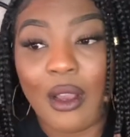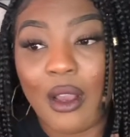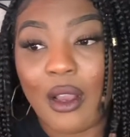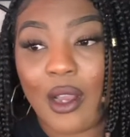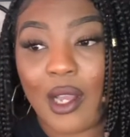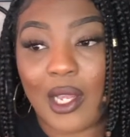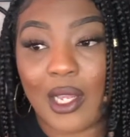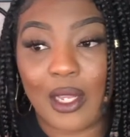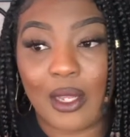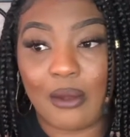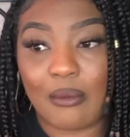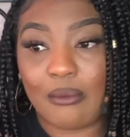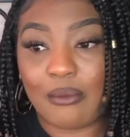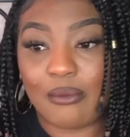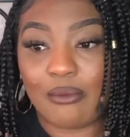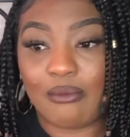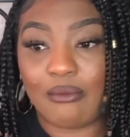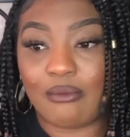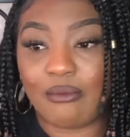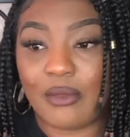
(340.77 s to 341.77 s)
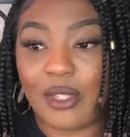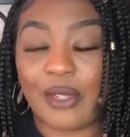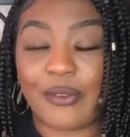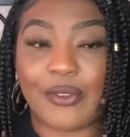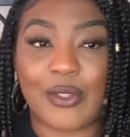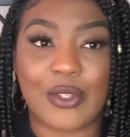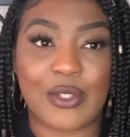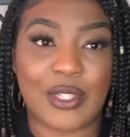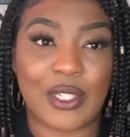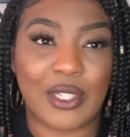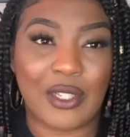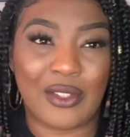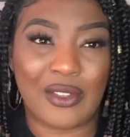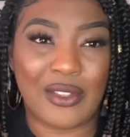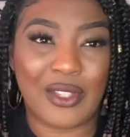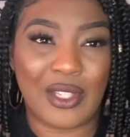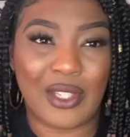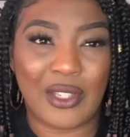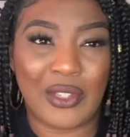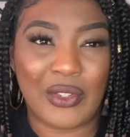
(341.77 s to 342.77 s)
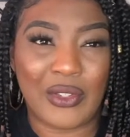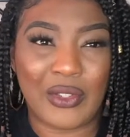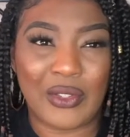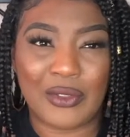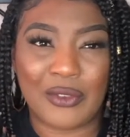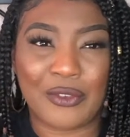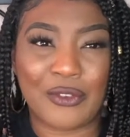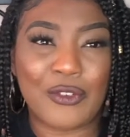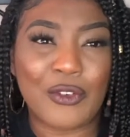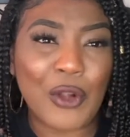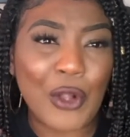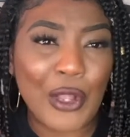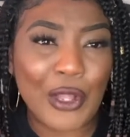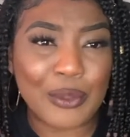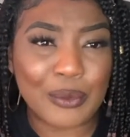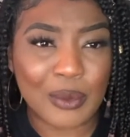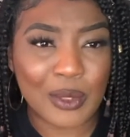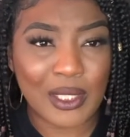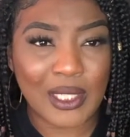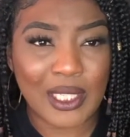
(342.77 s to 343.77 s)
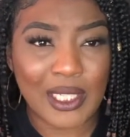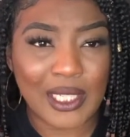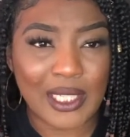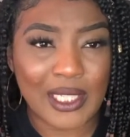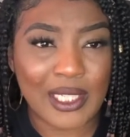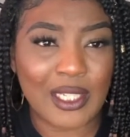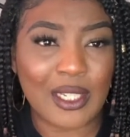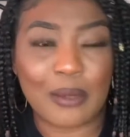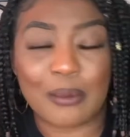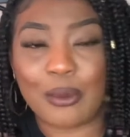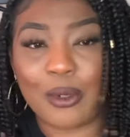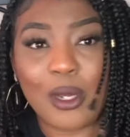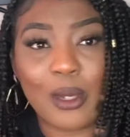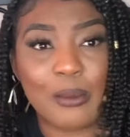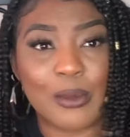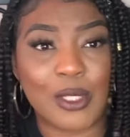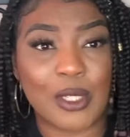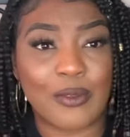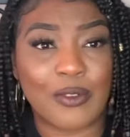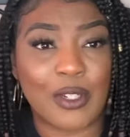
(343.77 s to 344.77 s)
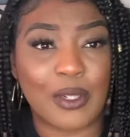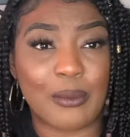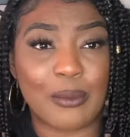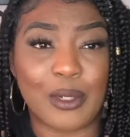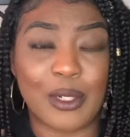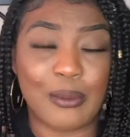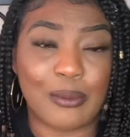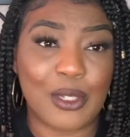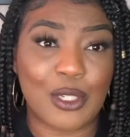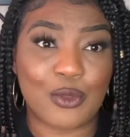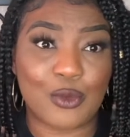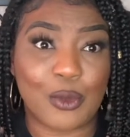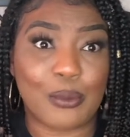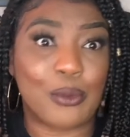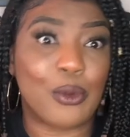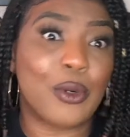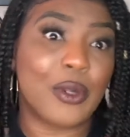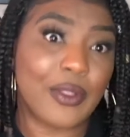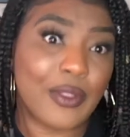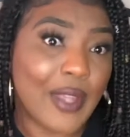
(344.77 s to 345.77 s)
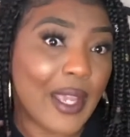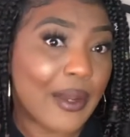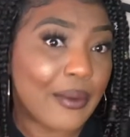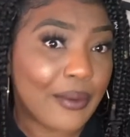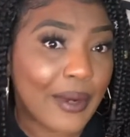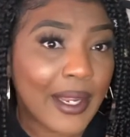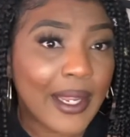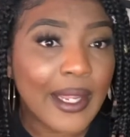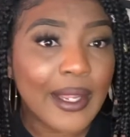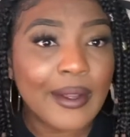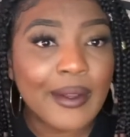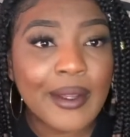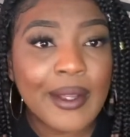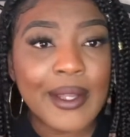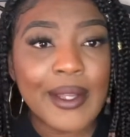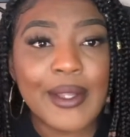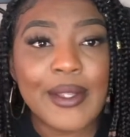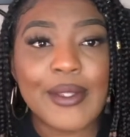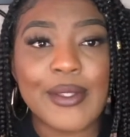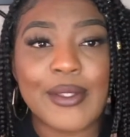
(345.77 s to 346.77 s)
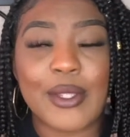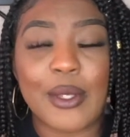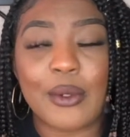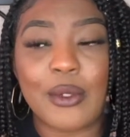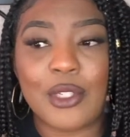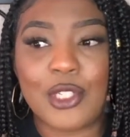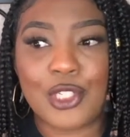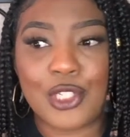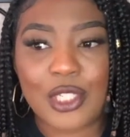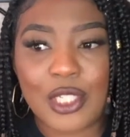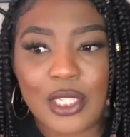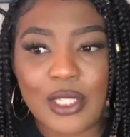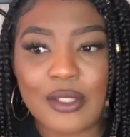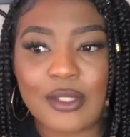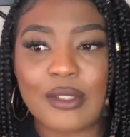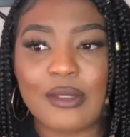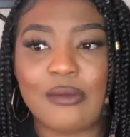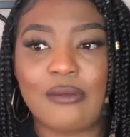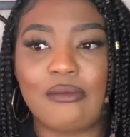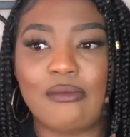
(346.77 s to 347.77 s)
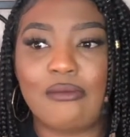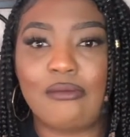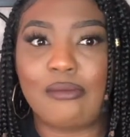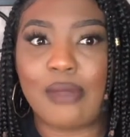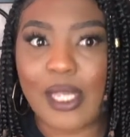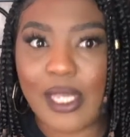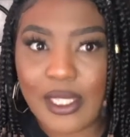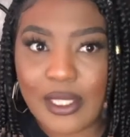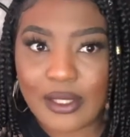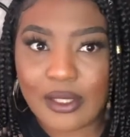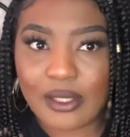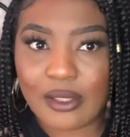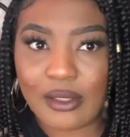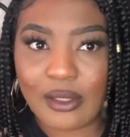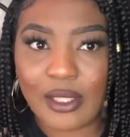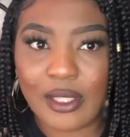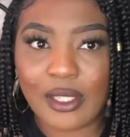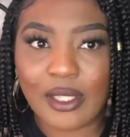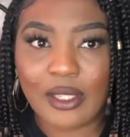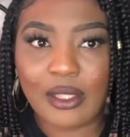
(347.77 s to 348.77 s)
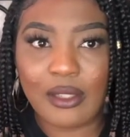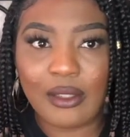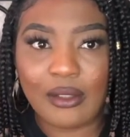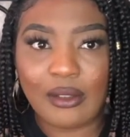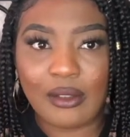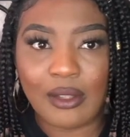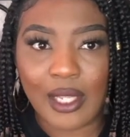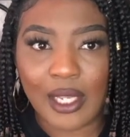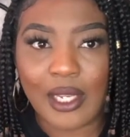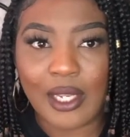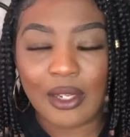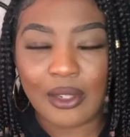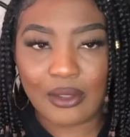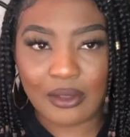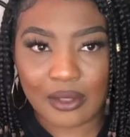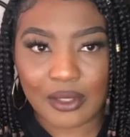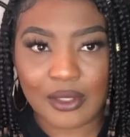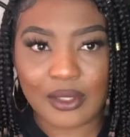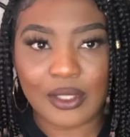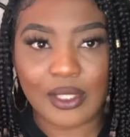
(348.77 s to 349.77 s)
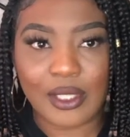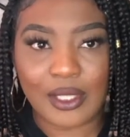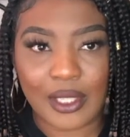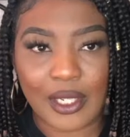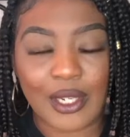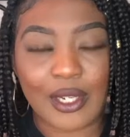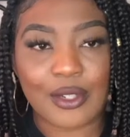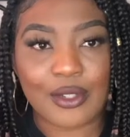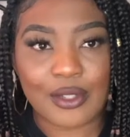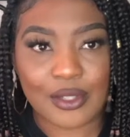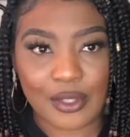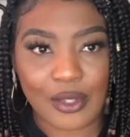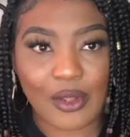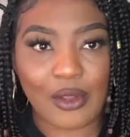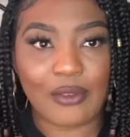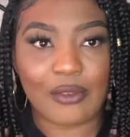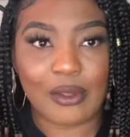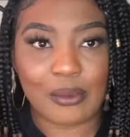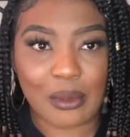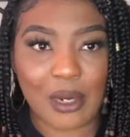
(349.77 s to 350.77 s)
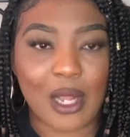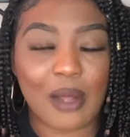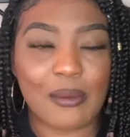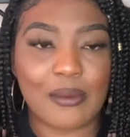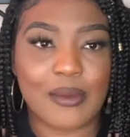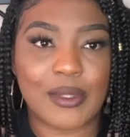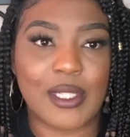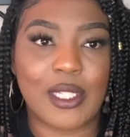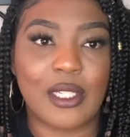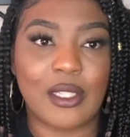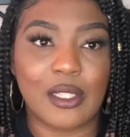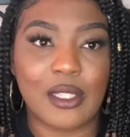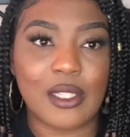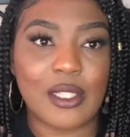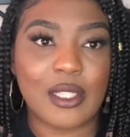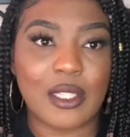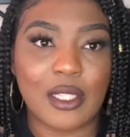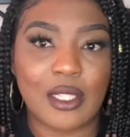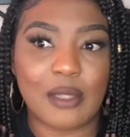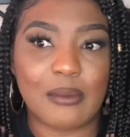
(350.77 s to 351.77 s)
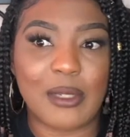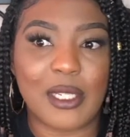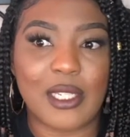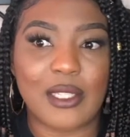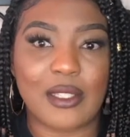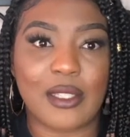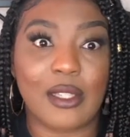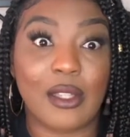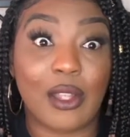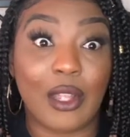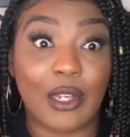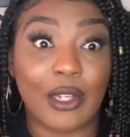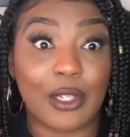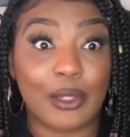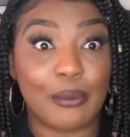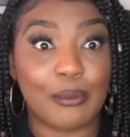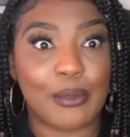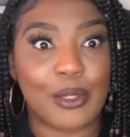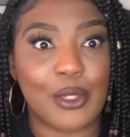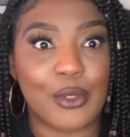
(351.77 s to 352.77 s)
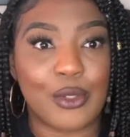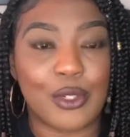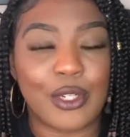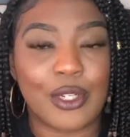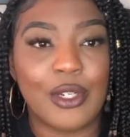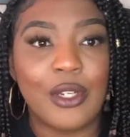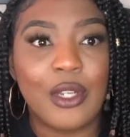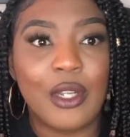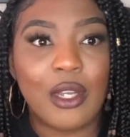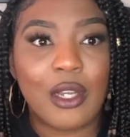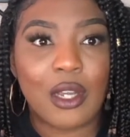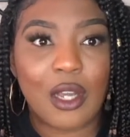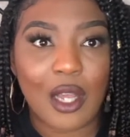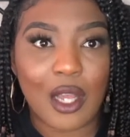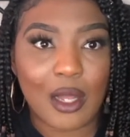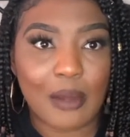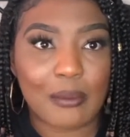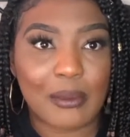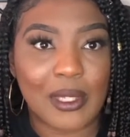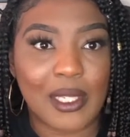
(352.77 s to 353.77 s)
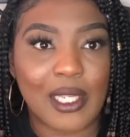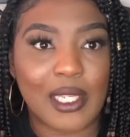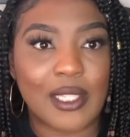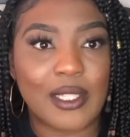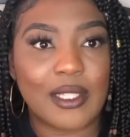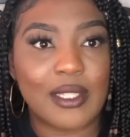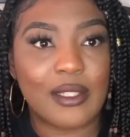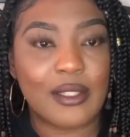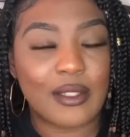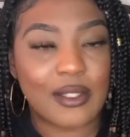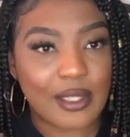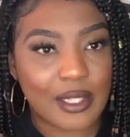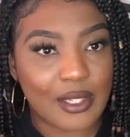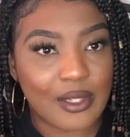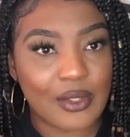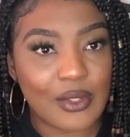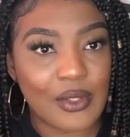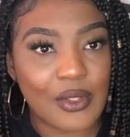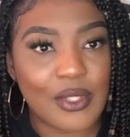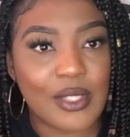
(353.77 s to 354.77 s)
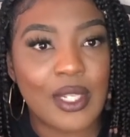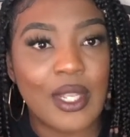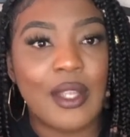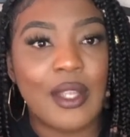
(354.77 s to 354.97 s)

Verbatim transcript: Um, if there's anything fraud related, a problem solver can pretty much report that, right? So it's just basically they are literally there to solve the problems and it looks good because a lot of computer complex skills